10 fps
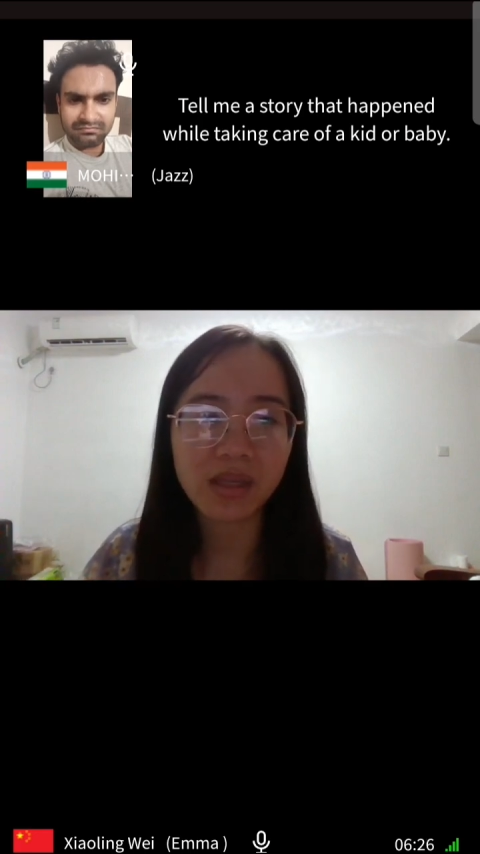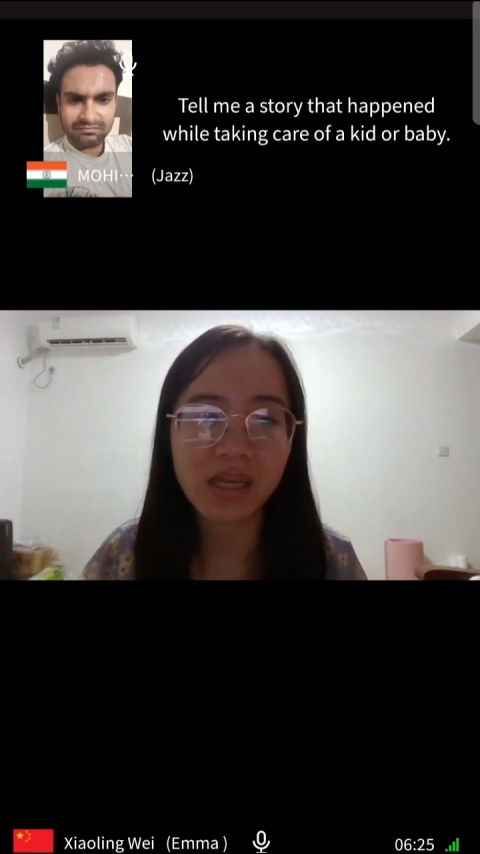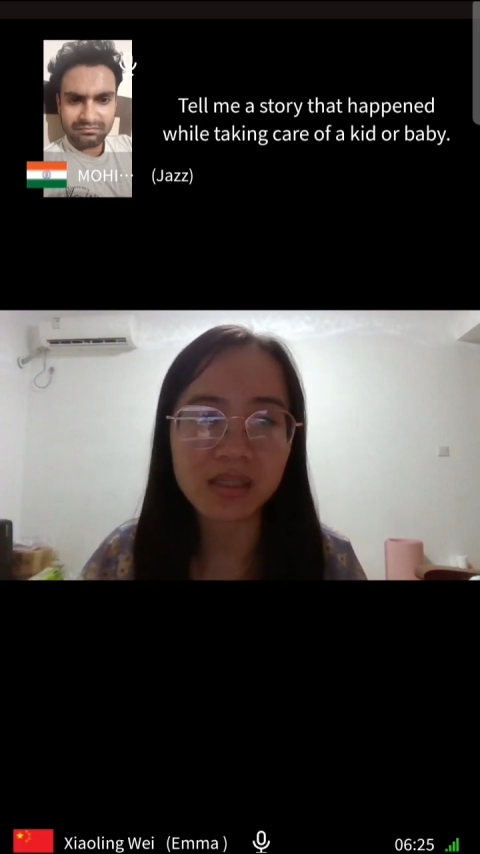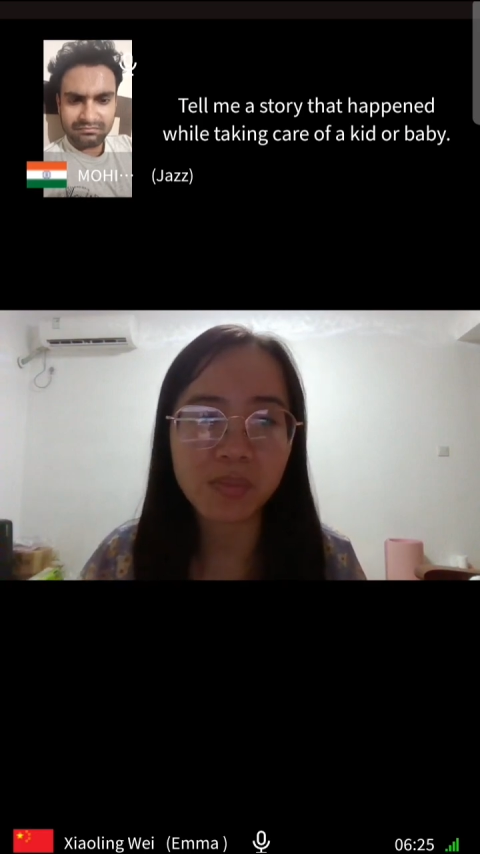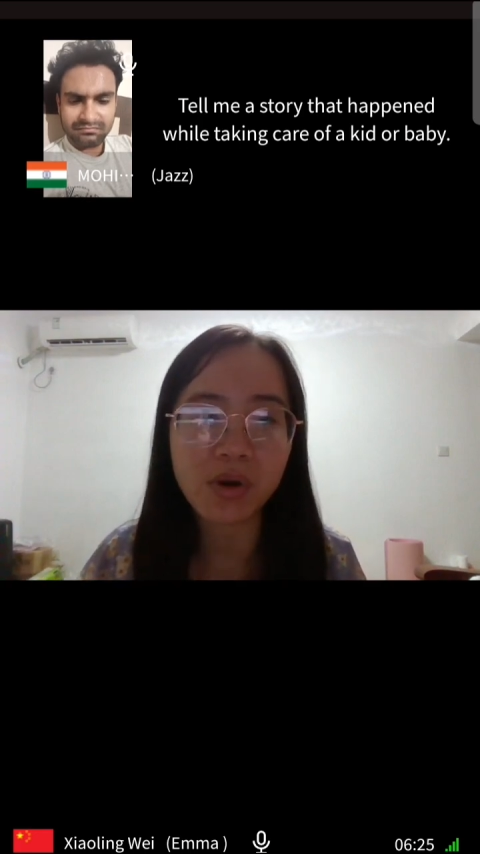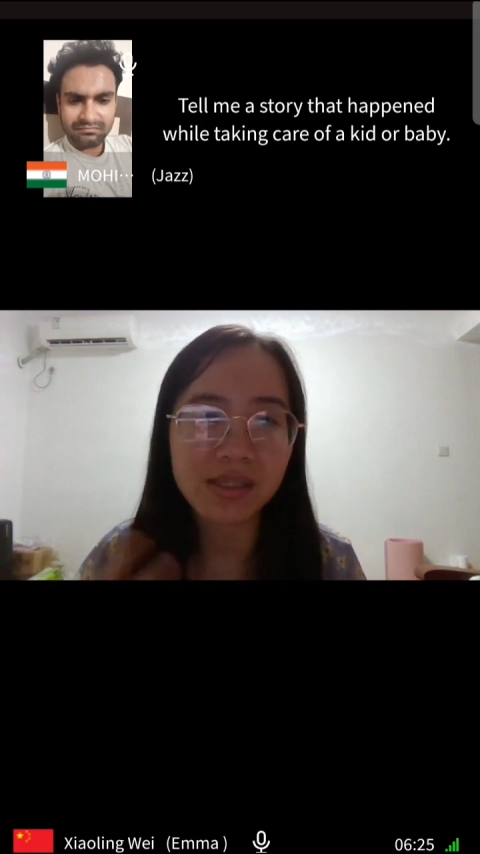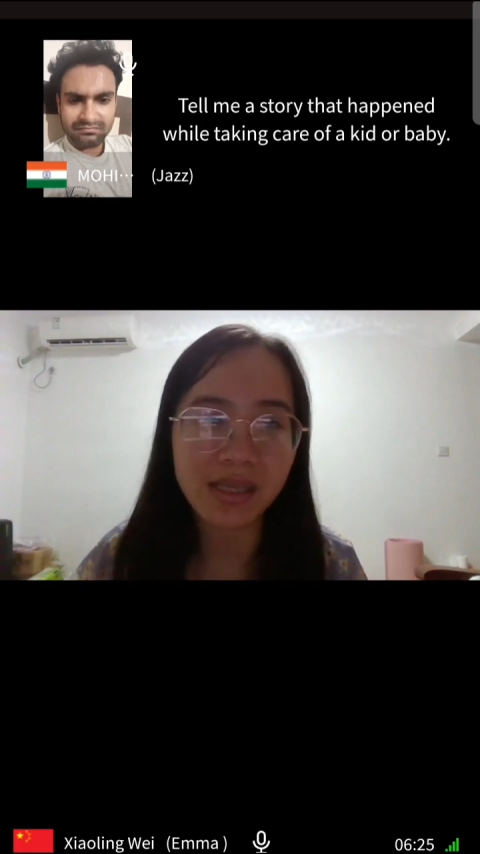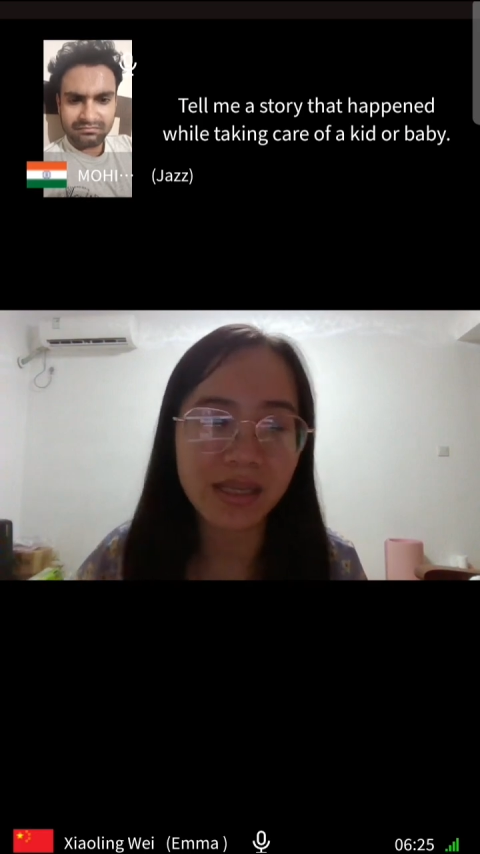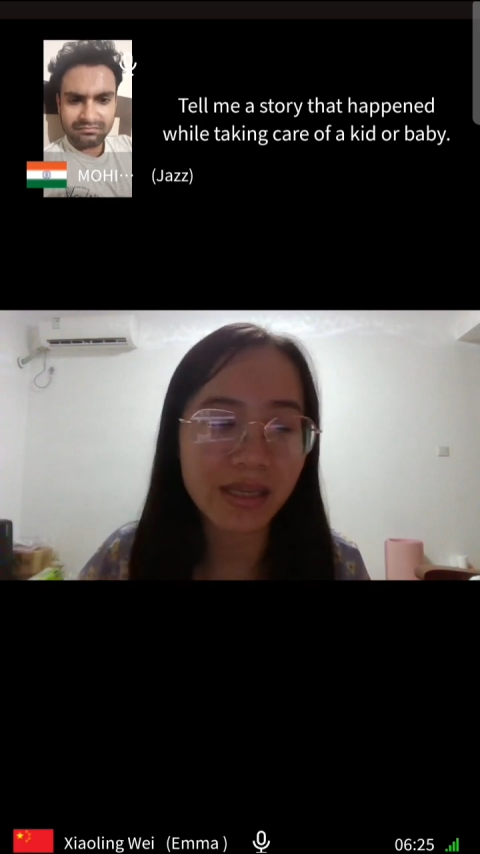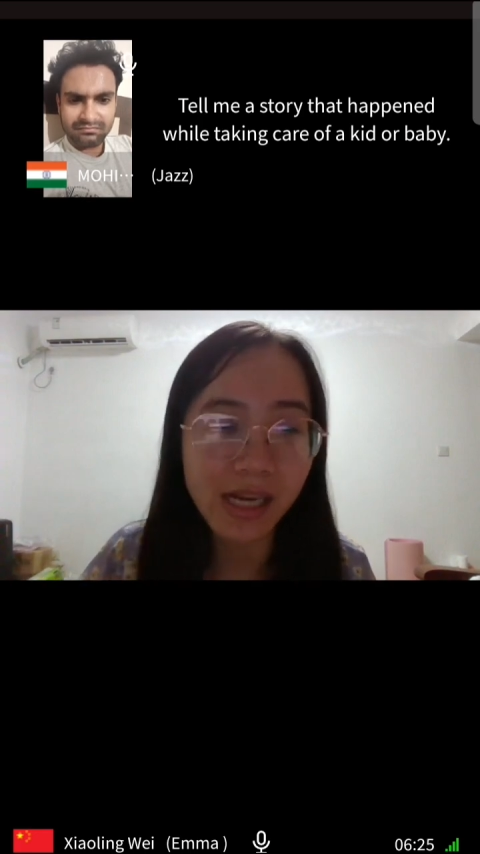express
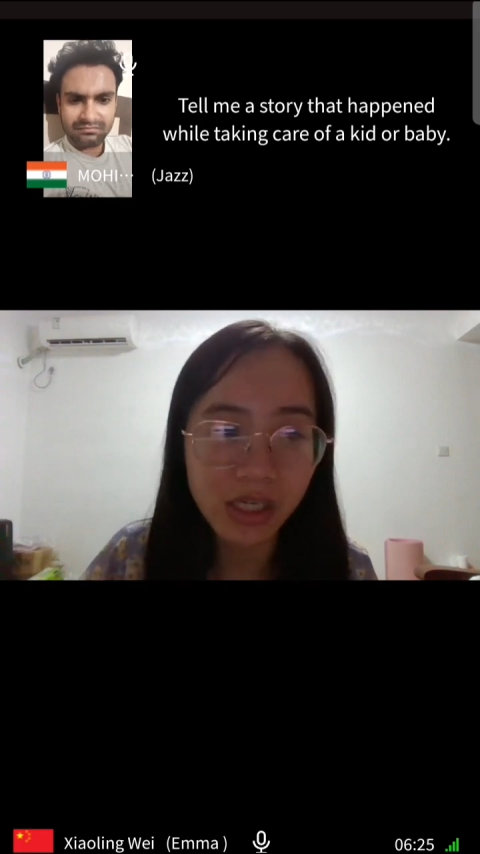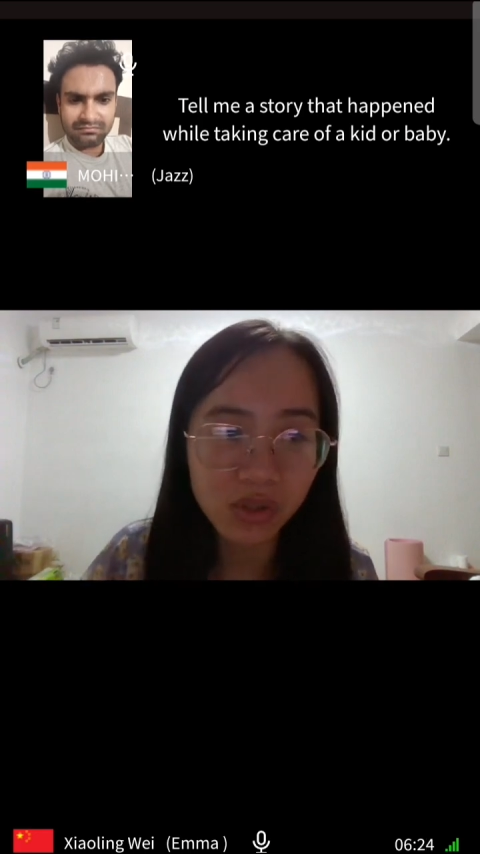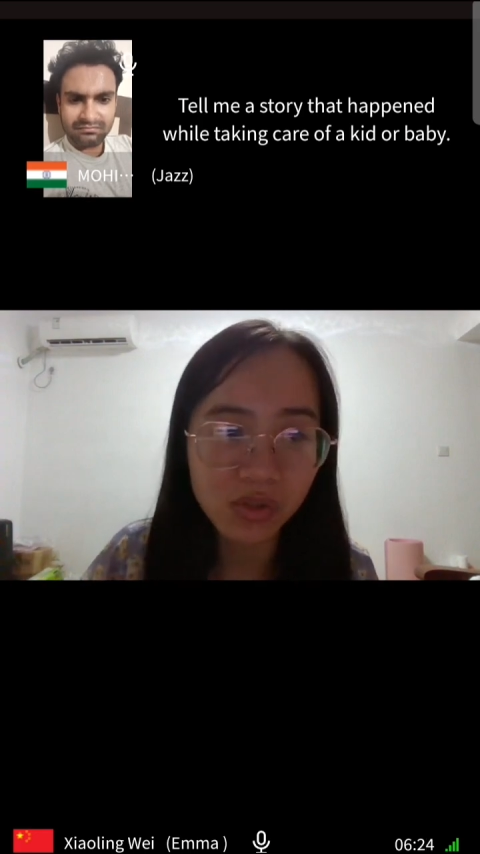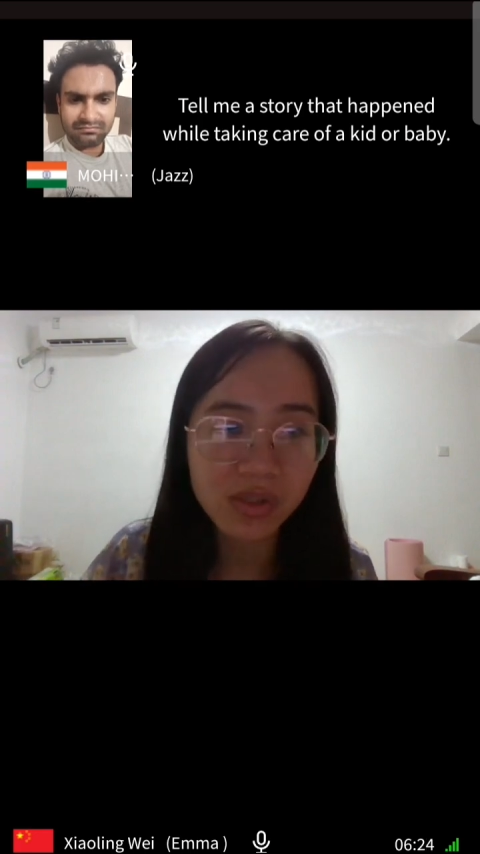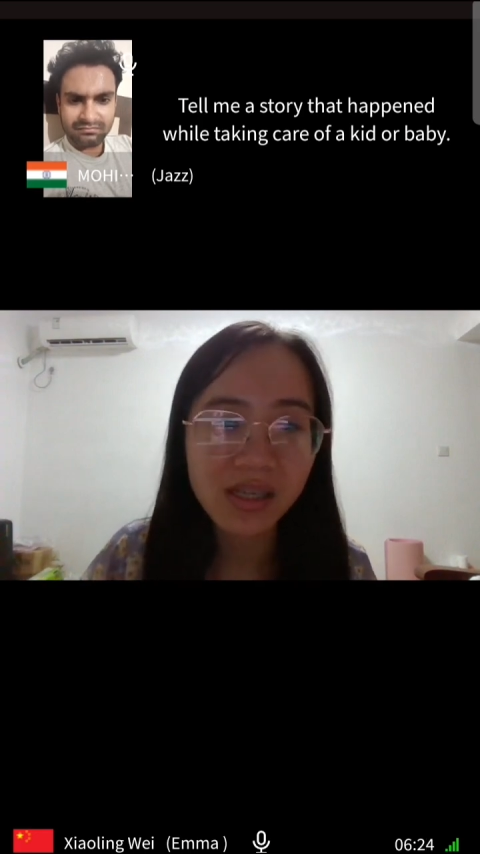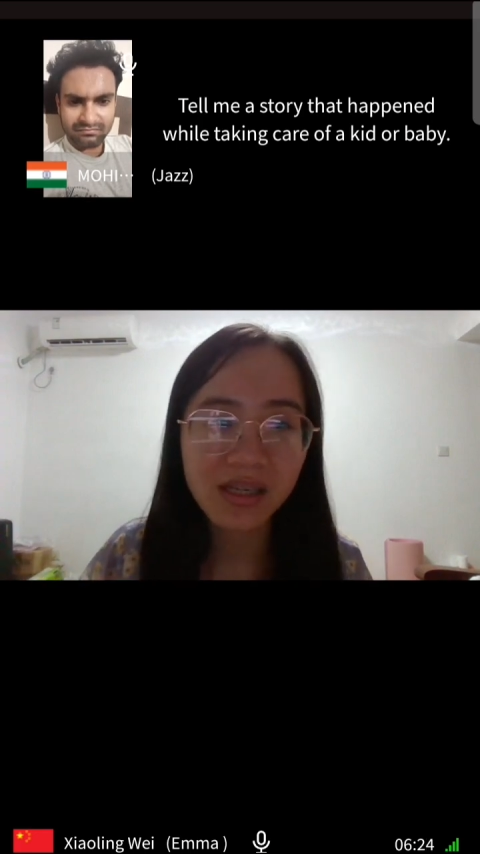in English.